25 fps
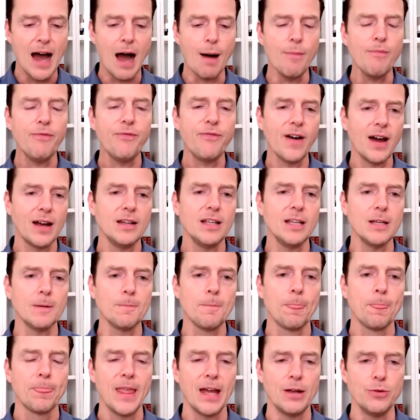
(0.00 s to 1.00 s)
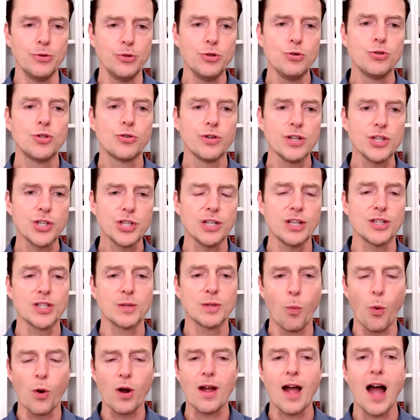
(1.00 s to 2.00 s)
I'm finding that nutrition is
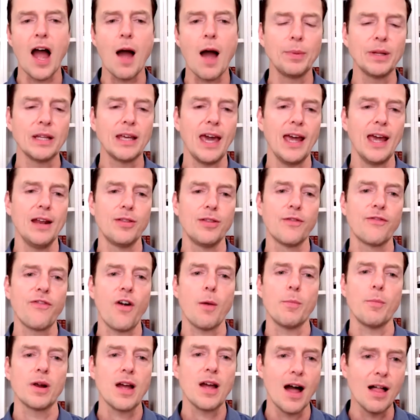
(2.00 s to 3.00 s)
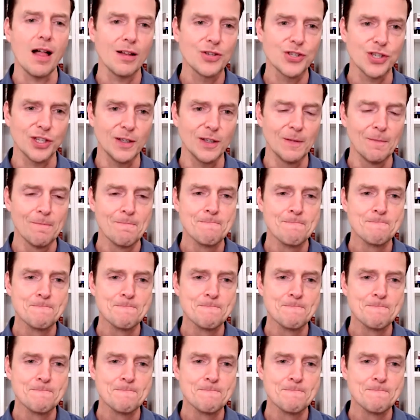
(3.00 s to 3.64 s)
more complicated than pharmacology,